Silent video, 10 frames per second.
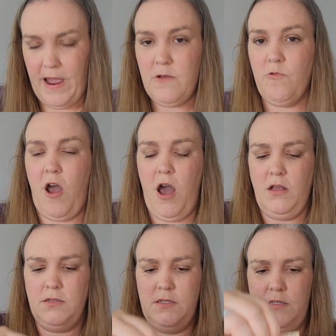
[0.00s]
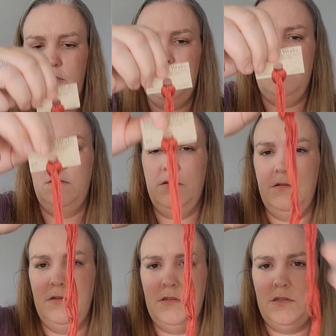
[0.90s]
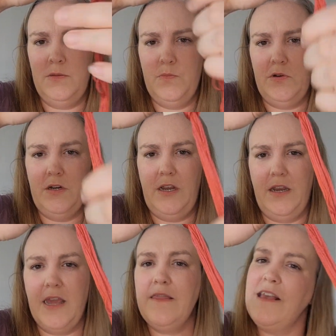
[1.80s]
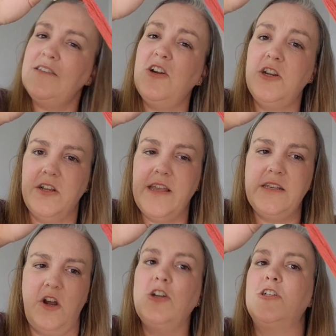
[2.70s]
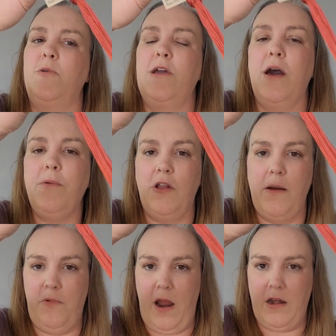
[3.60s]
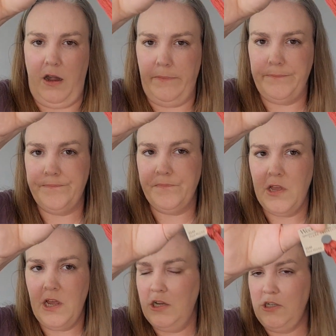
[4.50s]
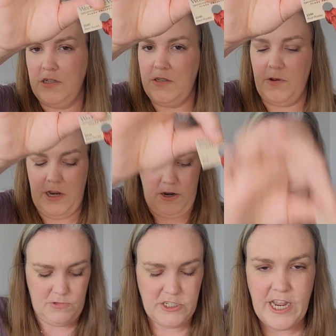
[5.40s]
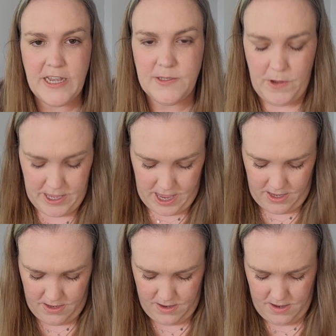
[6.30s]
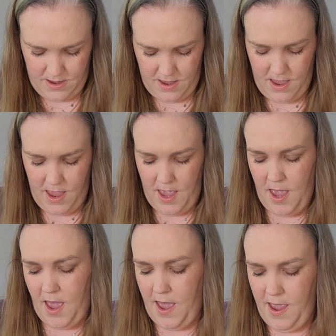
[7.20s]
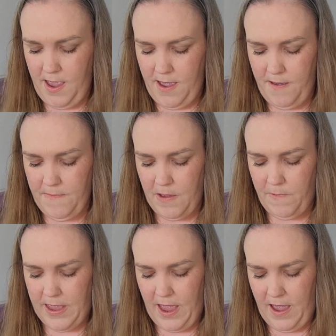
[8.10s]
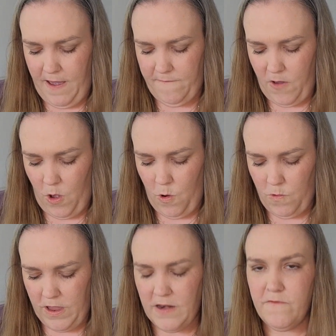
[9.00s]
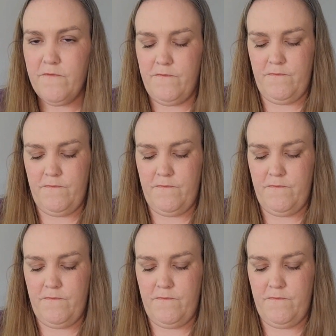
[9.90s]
Red Rocks, which is pretty. These are showing up a lot brighter, just so you know. JSYK. And we have Oakenfinoki.